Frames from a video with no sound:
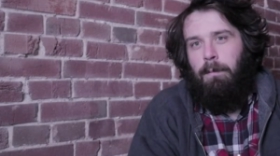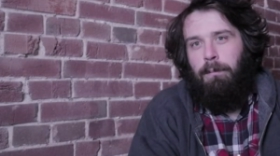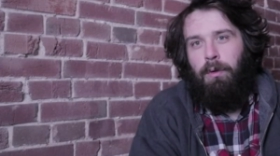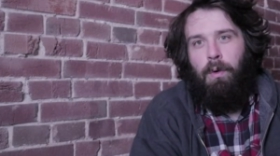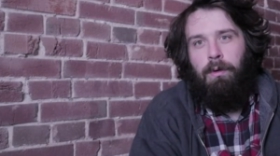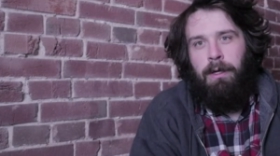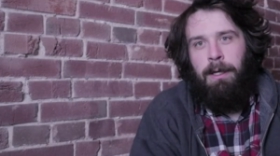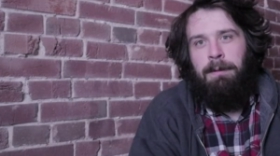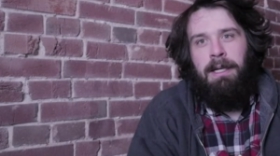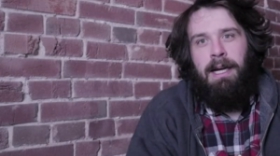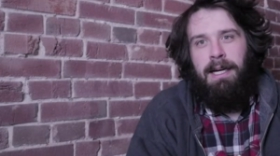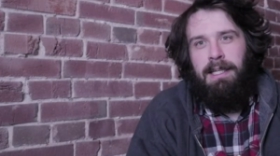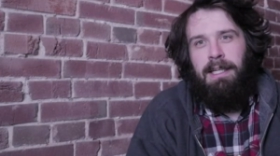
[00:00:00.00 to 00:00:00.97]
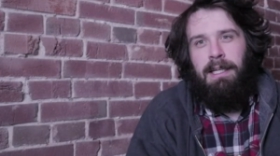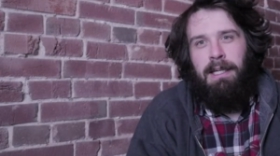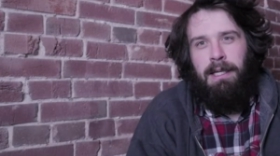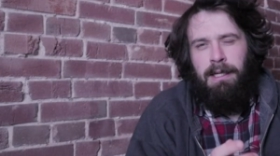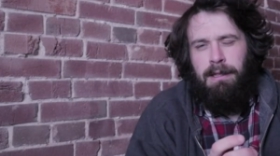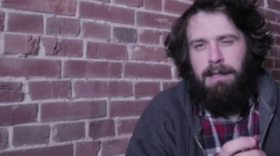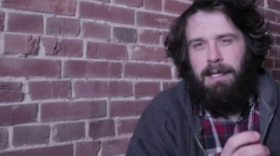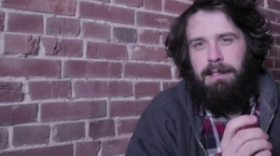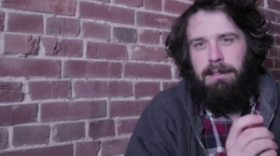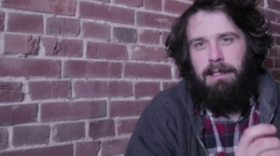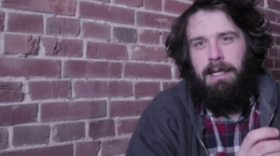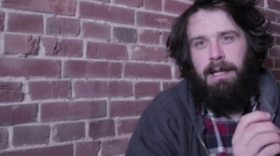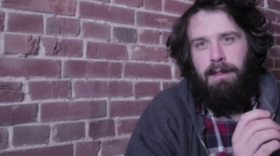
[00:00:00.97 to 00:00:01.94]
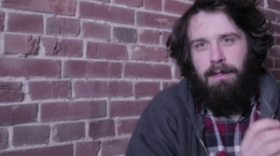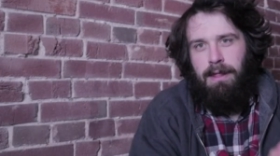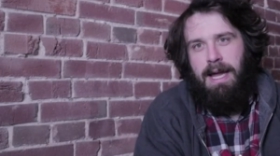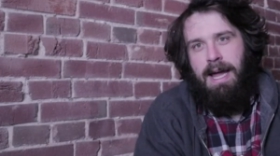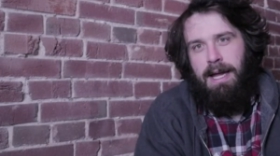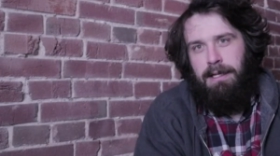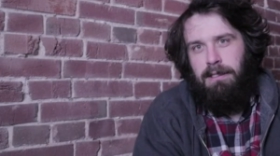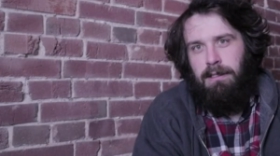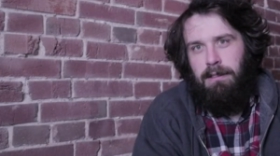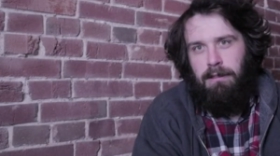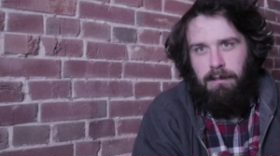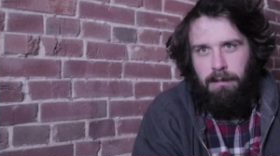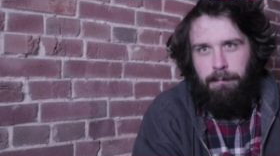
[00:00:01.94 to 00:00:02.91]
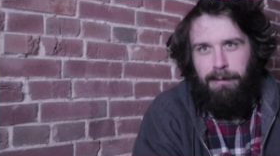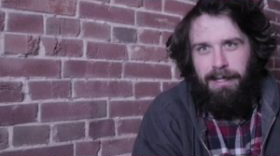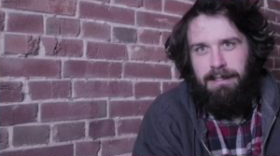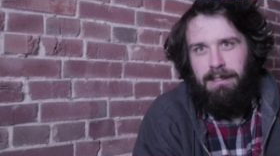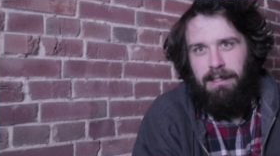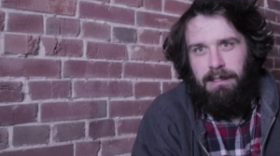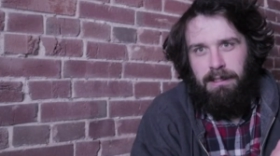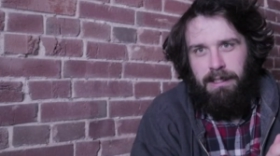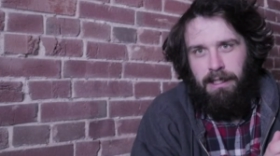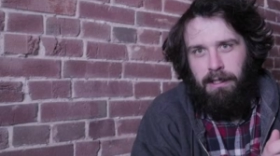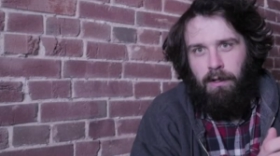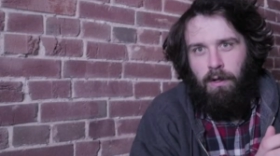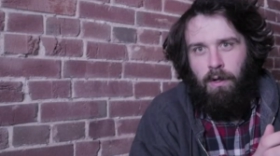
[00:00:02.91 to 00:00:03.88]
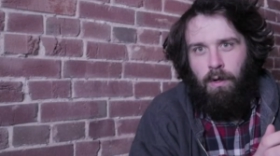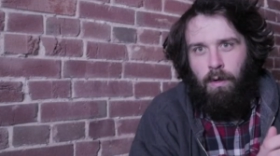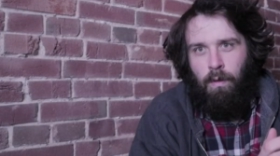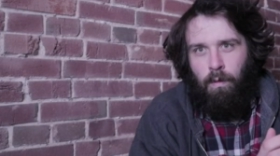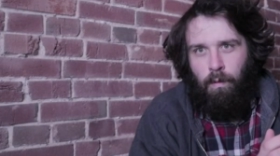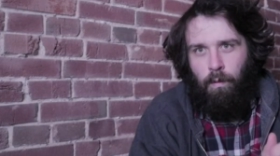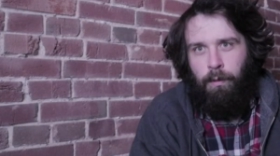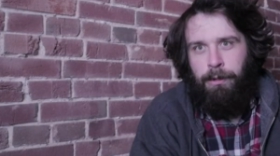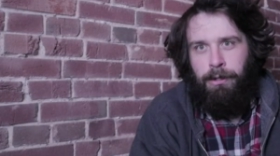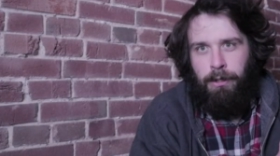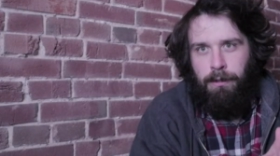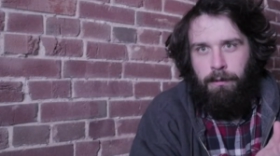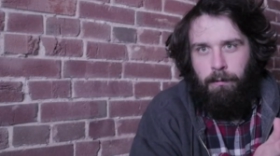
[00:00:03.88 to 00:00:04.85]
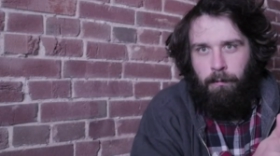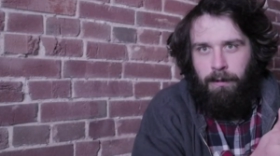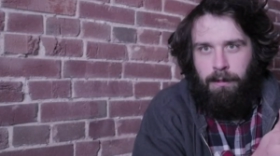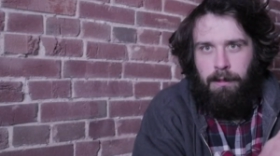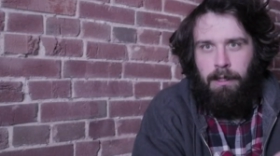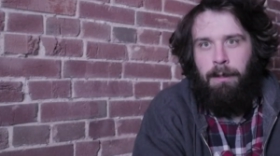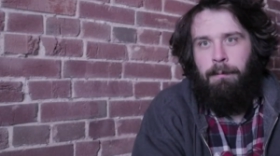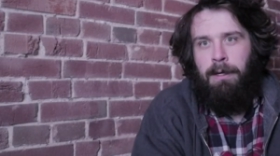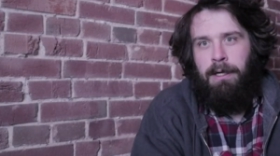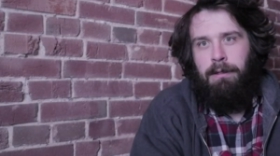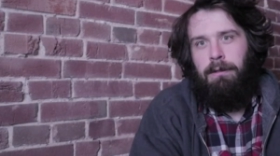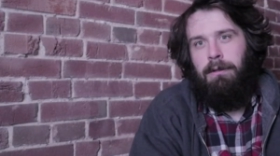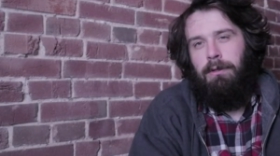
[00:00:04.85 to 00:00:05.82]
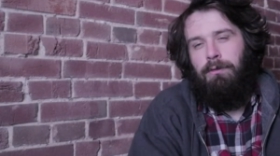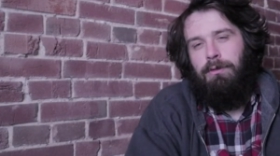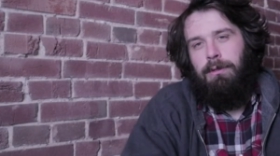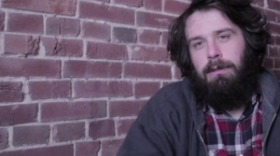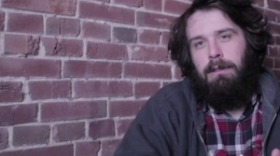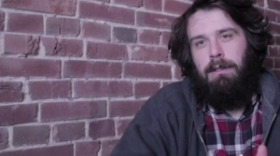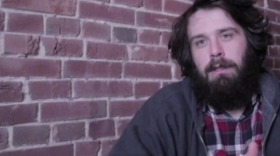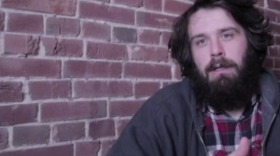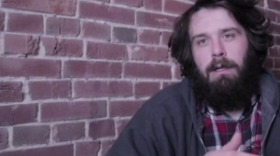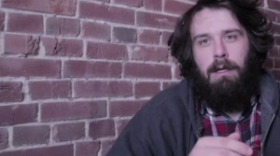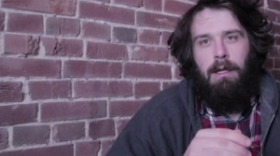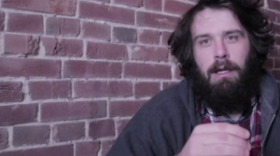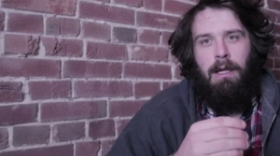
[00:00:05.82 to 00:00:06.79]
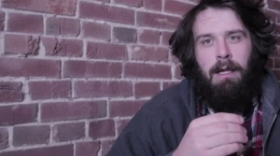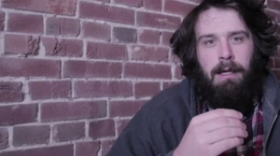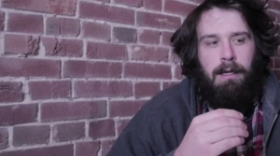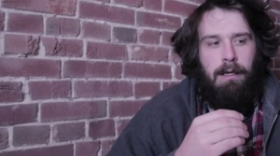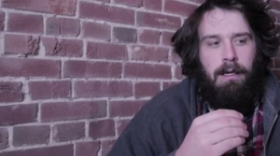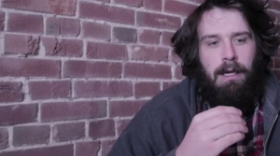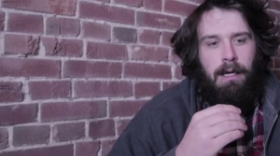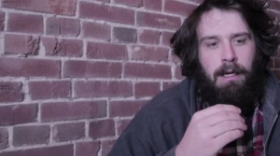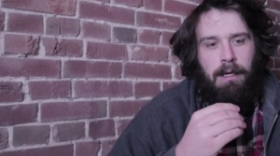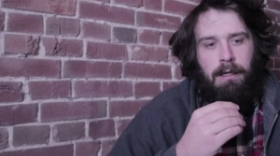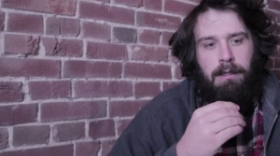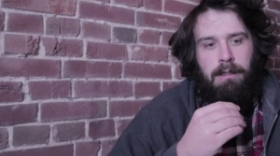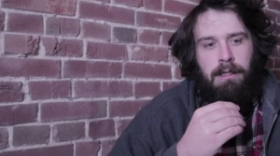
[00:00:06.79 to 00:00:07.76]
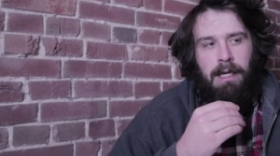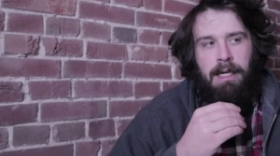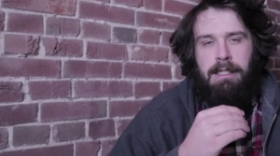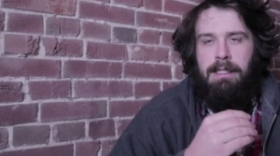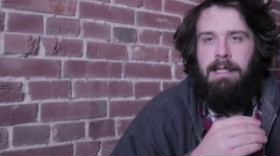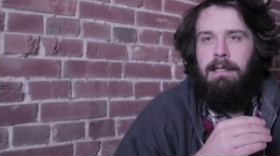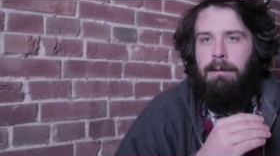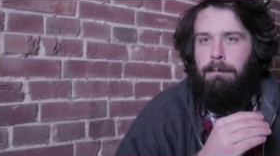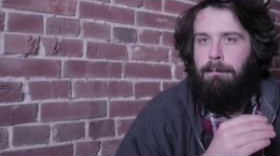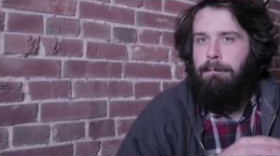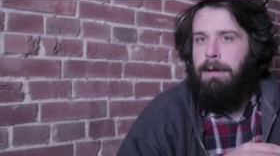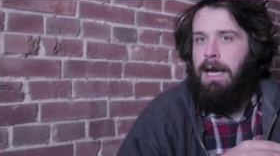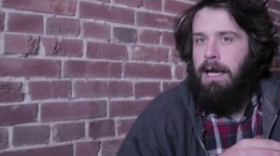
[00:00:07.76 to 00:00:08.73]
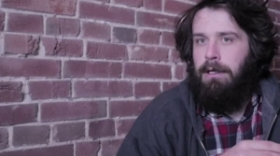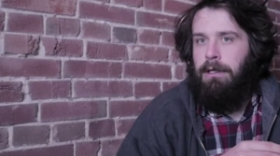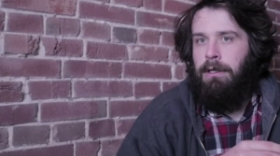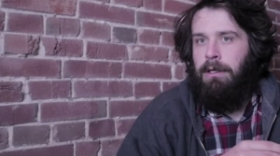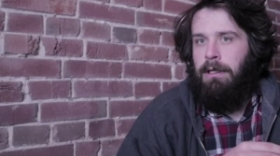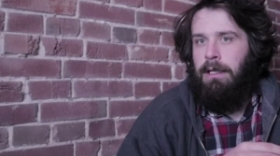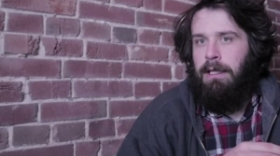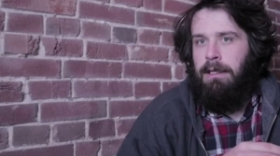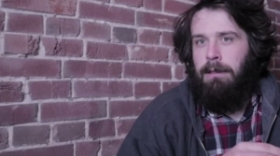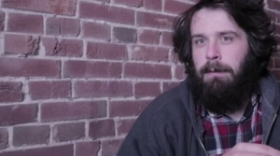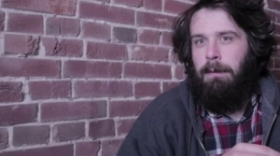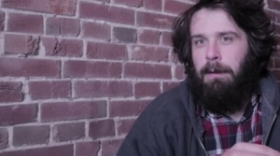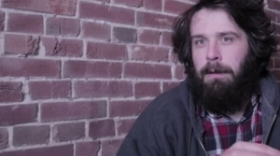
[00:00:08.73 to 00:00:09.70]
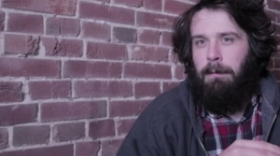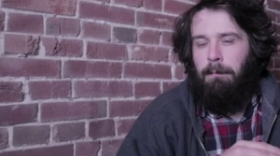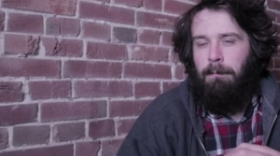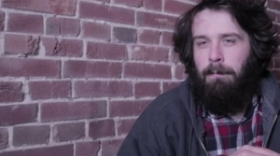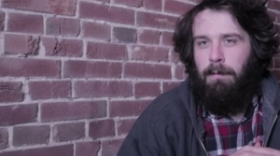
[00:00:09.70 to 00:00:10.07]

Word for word: programming IDE and things like that to basically work with their microcontroller and it didn't matter that the